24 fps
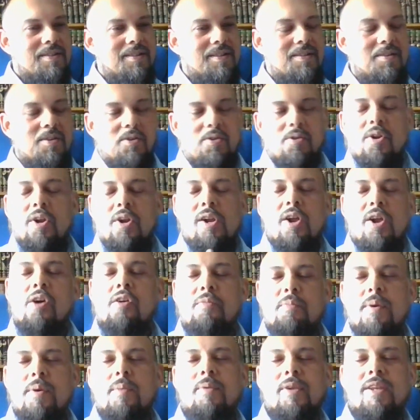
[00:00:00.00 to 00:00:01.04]
you, you know, a
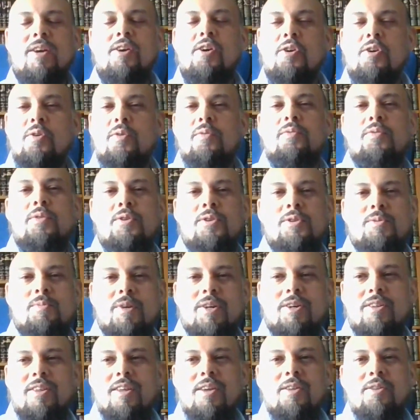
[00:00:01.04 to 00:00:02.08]
lot of people, they got confused
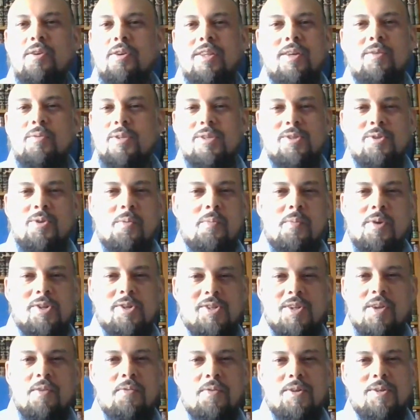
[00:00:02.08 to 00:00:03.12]
because they thought there was no
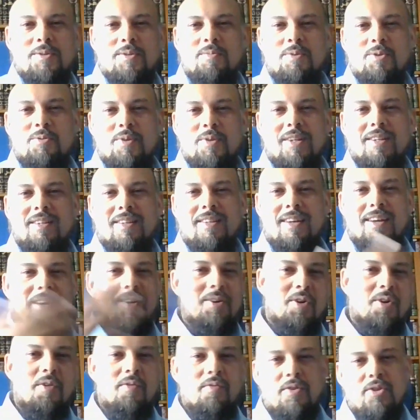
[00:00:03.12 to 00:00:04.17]
much difference between
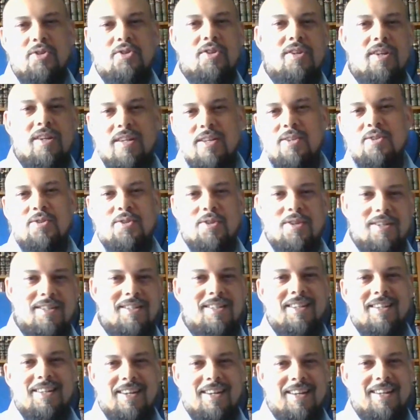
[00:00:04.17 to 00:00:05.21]
a conventional
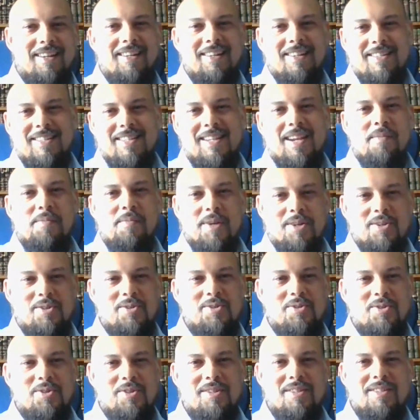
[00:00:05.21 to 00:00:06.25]
insurance and, and an Islamic
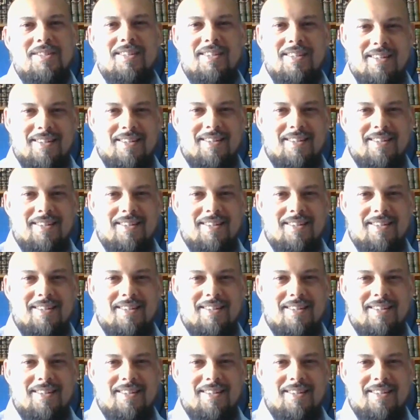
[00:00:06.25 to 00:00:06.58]
insurance.